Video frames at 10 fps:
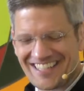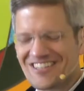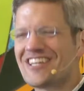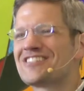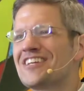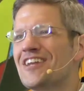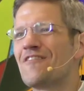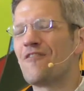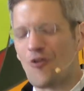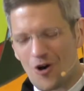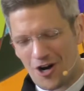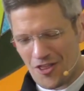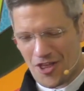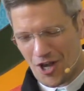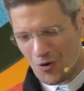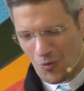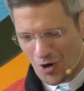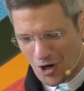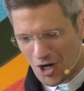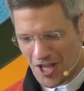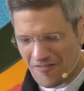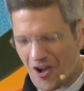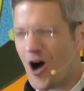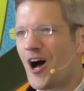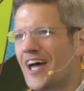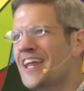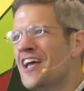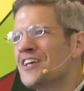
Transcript: Listen for the Word of God